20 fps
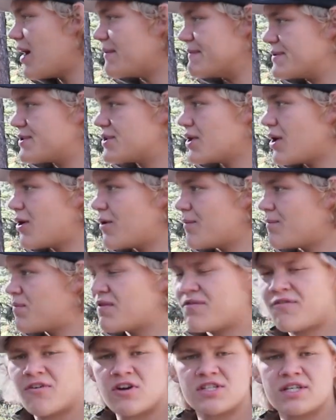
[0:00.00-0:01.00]
So
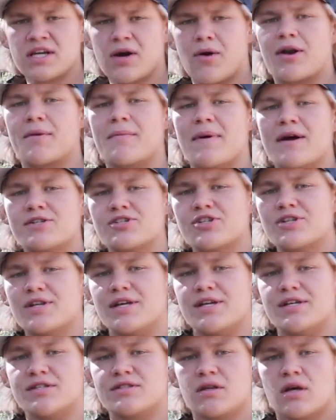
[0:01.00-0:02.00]
the first thing I want to mention
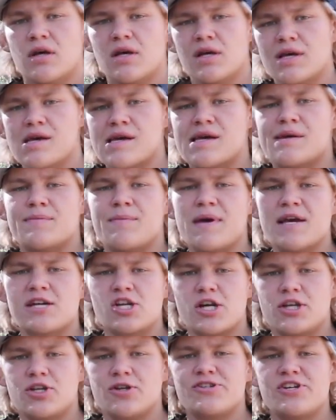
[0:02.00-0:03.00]
is make
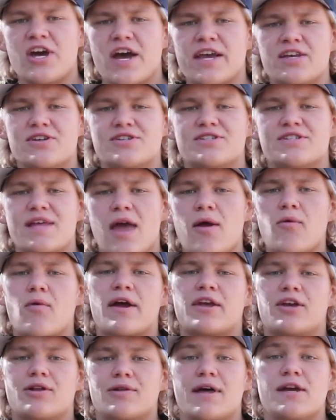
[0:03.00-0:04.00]
sure to check your state
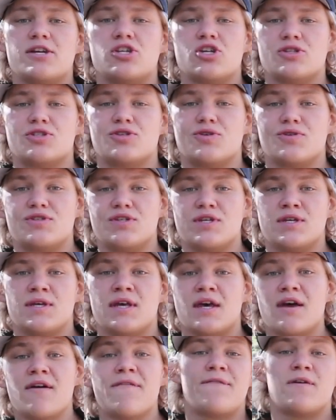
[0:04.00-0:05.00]
regulations to see
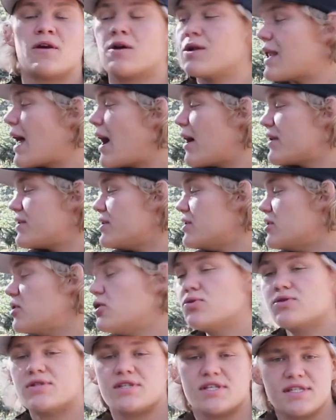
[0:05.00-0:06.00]
if you're allowed to
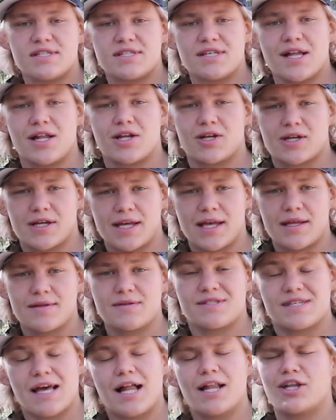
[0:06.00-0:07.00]
use these
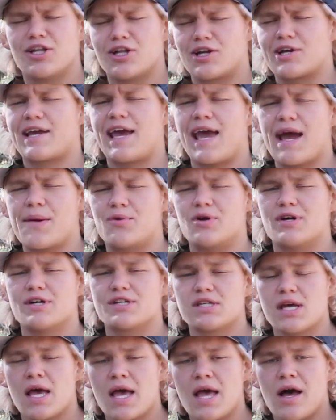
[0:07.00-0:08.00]
cellular
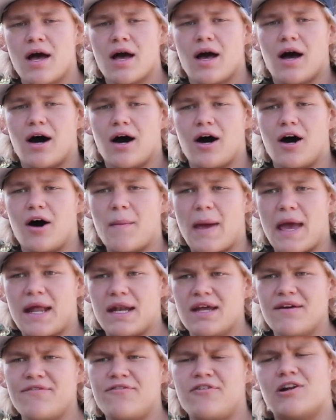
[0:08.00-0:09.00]
cameras
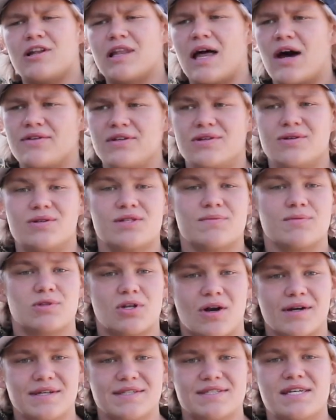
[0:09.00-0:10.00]
and if you're allowed to use them
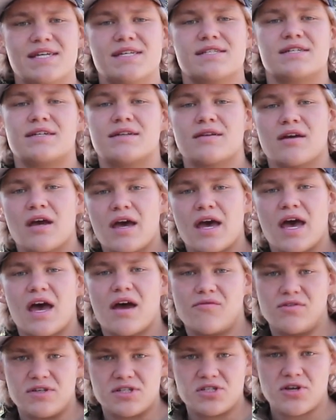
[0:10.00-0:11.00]
during season.
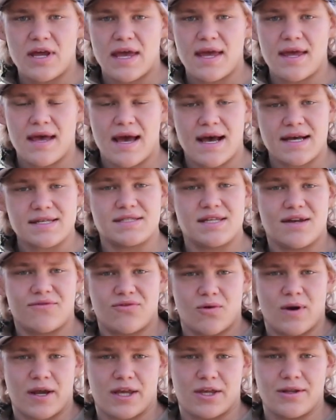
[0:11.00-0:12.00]
Every state has
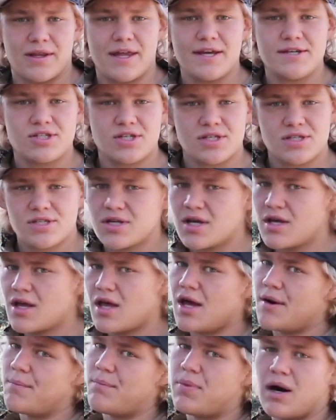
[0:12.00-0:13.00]
different regulations,
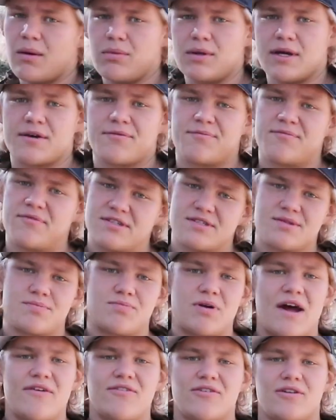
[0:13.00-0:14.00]
public versus
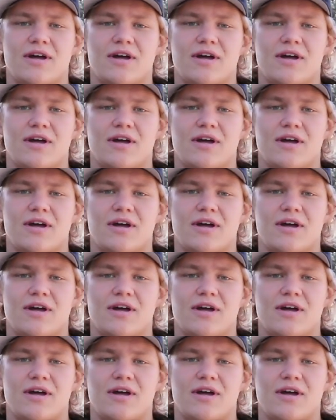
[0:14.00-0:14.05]
private